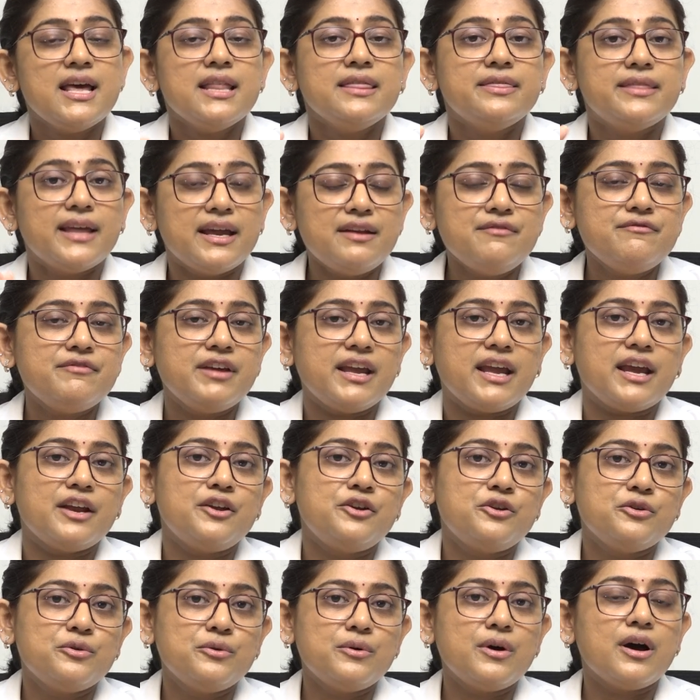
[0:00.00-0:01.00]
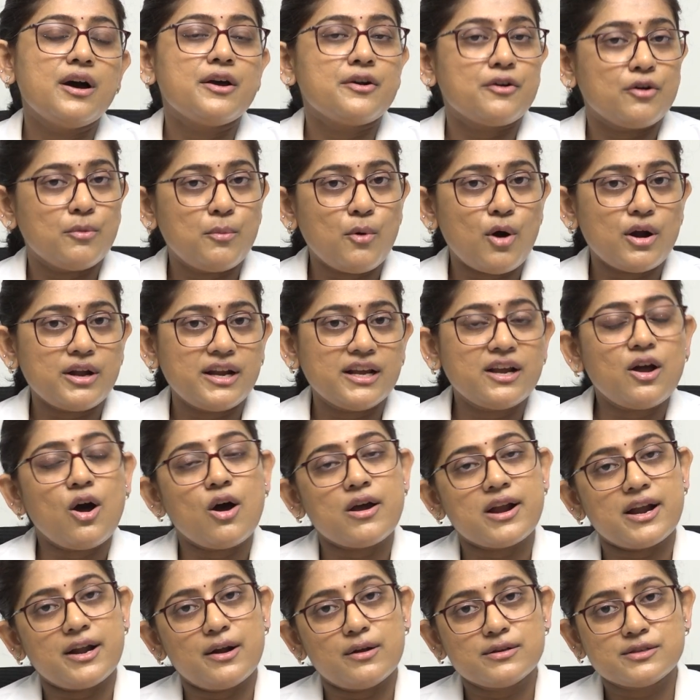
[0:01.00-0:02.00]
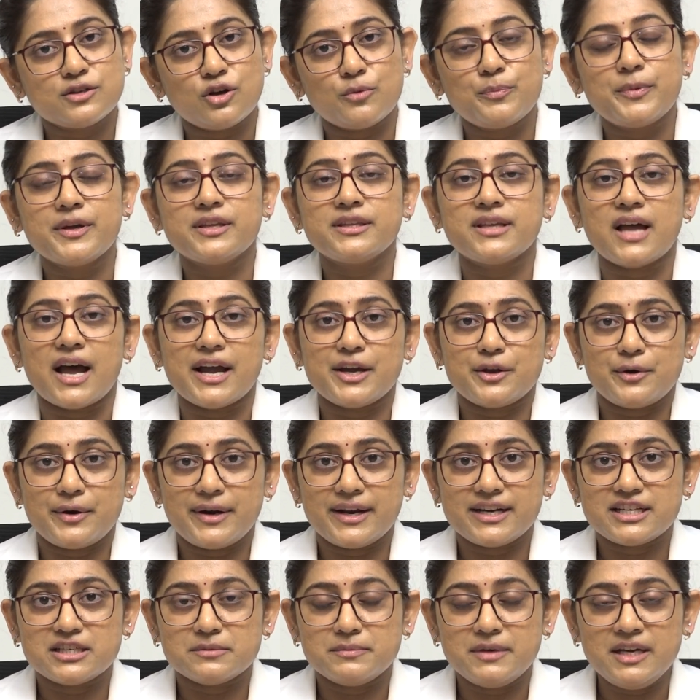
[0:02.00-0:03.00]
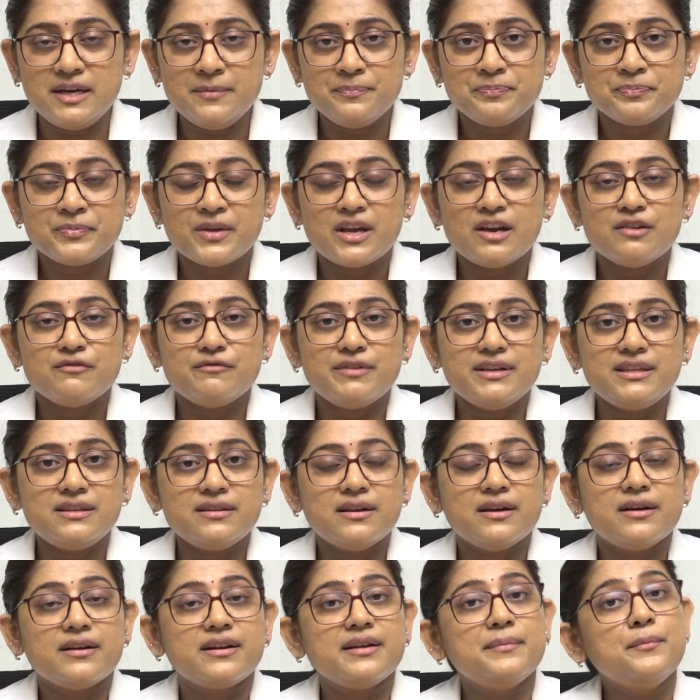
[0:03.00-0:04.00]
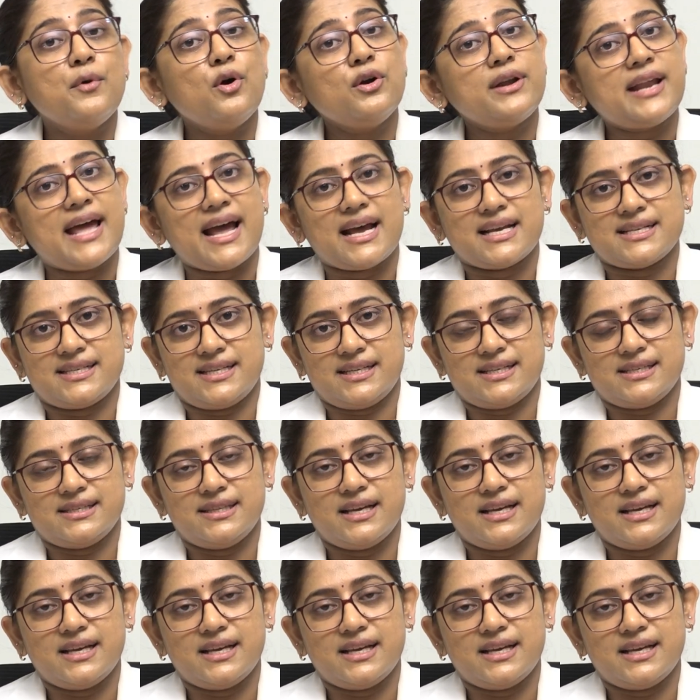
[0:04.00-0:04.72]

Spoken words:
then we can do a robotic or endoscopic thyroidectomy with remote access.